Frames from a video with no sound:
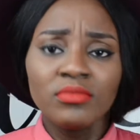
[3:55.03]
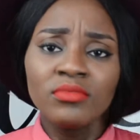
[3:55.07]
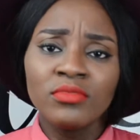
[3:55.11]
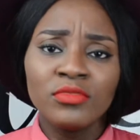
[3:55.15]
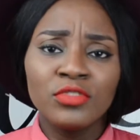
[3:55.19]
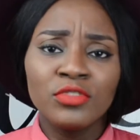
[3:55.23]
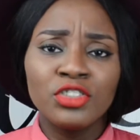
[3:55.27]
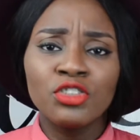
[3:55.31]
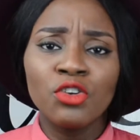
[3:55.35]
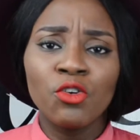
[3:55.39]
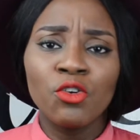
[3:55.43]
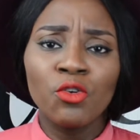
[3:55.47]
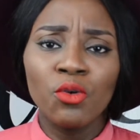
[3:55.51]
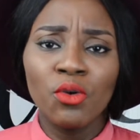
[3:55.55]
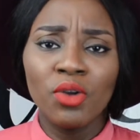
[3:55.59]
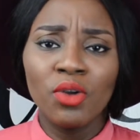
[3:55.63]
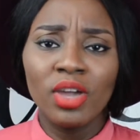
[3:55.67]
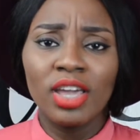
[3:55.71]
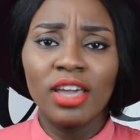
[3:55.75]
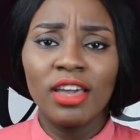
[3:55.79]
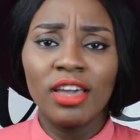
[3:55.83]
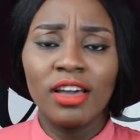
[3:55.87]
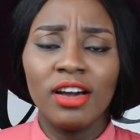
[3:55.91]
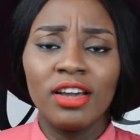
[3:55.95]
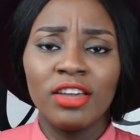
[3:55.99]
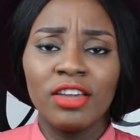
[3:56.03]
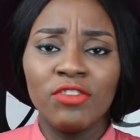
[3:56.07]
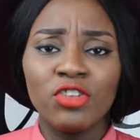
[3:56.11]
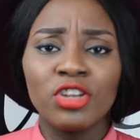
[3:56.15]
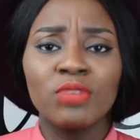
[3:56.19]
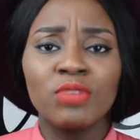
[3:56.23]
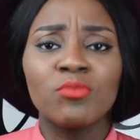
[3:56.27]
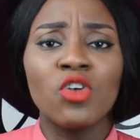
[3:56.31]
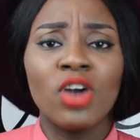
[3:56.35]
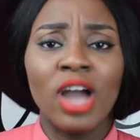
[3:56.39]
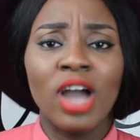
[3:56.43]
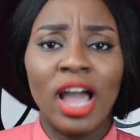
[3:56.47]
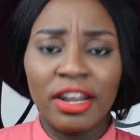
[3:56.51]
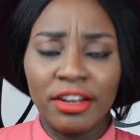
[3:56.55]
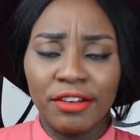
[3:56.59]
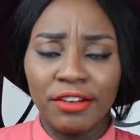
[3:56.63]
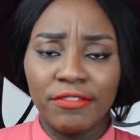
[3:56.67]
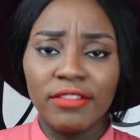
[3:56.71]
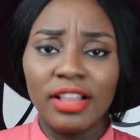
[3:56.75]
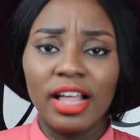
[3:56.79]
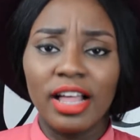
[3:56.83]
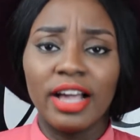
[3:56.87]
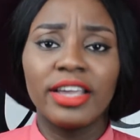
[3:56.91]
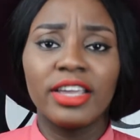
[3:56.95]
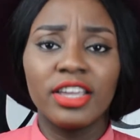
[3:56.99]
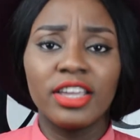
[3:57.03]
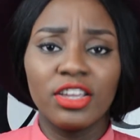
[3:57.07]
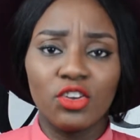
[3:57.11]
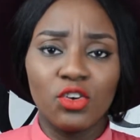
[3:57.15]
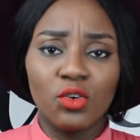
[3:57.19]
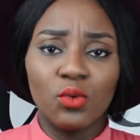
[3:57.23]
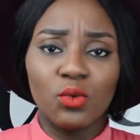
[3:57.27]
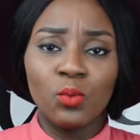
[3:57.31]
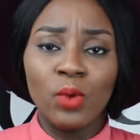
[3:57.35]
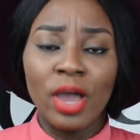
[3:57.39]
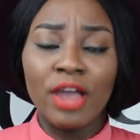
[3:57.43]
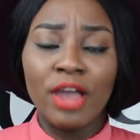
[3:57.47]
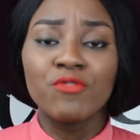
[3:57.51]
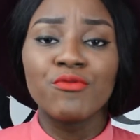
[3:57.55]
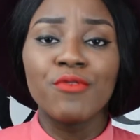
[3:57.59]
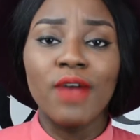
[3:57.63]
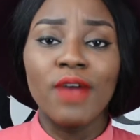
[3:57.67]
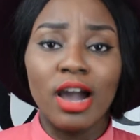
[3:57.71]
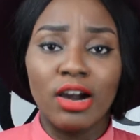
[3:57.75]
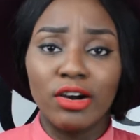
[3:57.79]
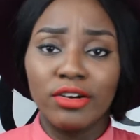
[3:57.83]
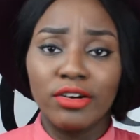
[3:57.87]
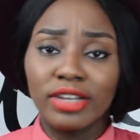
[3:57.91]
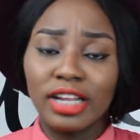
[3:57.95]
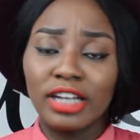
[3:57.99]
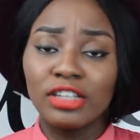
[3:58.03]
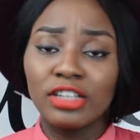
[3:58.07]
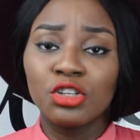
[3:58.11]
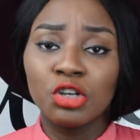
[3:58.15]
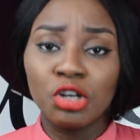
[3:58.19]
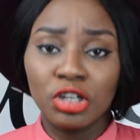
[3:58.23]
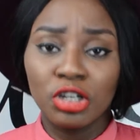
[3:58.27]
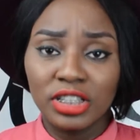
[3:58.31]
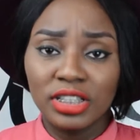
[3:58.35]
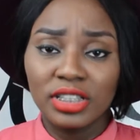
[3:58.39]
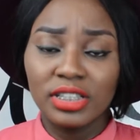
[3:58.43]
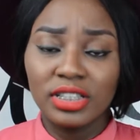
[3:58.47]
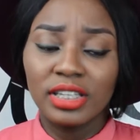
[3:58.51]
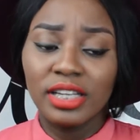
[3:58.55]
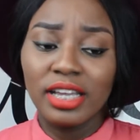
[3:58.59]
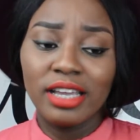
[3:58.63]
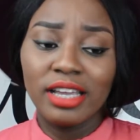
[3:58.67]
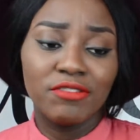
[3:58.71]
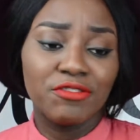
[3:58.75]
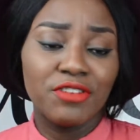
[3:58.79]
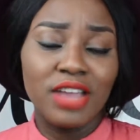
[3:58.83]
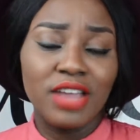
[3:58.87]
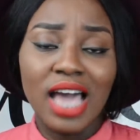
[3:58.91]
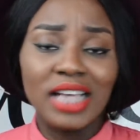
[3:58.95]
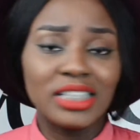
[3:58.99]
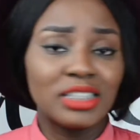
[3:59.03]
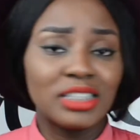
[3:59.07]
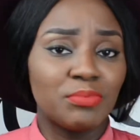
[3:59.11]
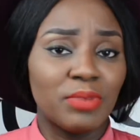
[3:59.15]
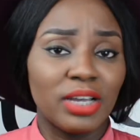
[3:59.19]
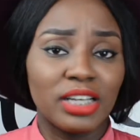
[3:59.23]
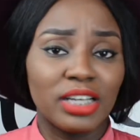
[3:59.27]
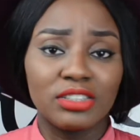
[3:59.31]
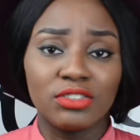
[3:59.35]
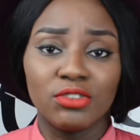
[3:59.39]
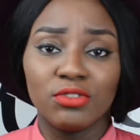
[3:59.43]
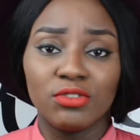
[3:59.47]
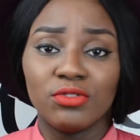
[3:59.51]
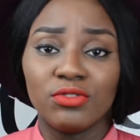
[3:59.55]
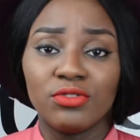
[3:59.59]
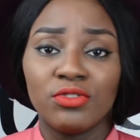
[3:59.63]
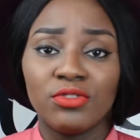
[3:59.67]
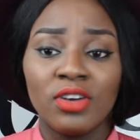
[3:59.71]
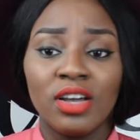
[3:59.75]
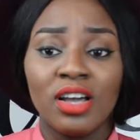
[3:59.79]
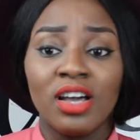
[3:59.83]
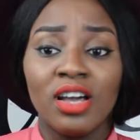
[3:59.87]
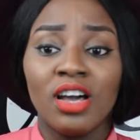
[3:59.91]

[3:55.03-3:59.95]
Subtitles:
So Ifedigbo kind of went round and touched every aspect of